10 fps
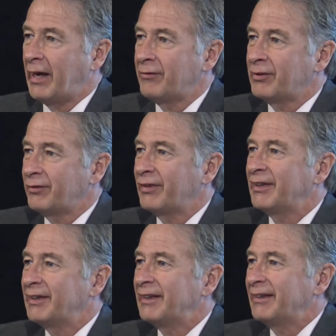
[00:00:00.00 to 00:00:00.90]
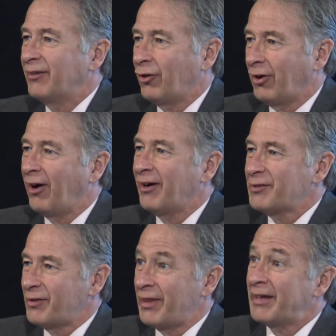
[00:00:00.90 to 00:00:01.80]
have an affinity or a
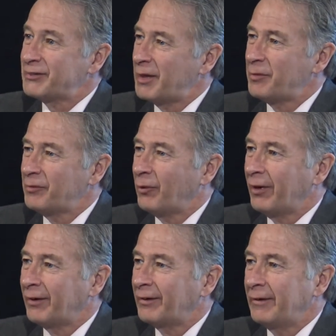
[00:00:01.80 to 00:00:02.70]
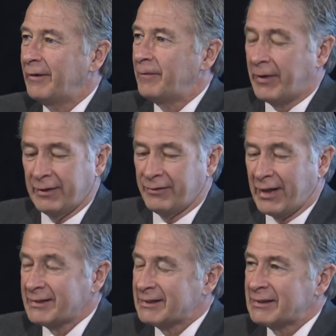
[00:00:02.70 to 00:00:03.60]
heart for that type of work. That if
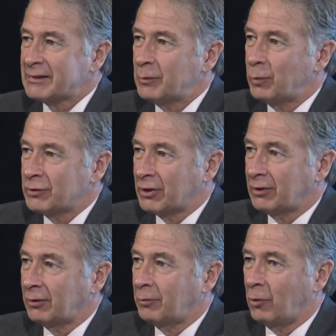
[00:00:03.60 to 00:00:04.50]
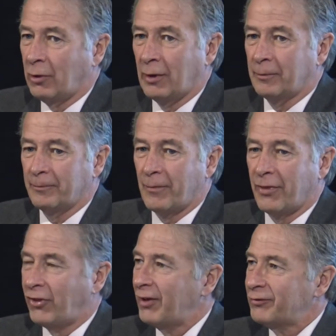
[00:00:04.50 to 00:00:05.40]
that system was a little more
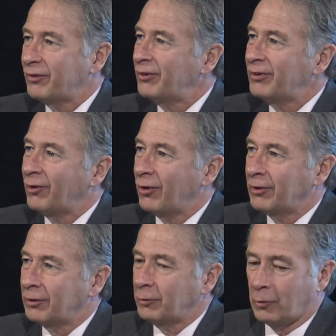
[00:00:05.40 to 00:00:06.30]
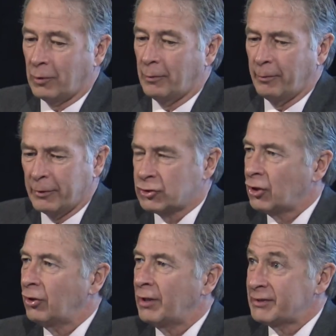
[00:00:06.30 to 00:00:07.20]
thoughtful or a little yeah. more
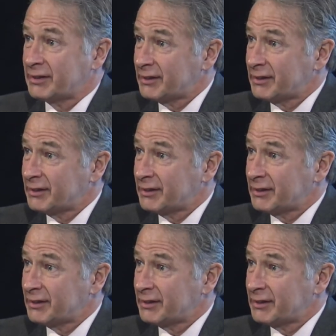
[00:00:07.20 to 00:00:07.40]
mature as a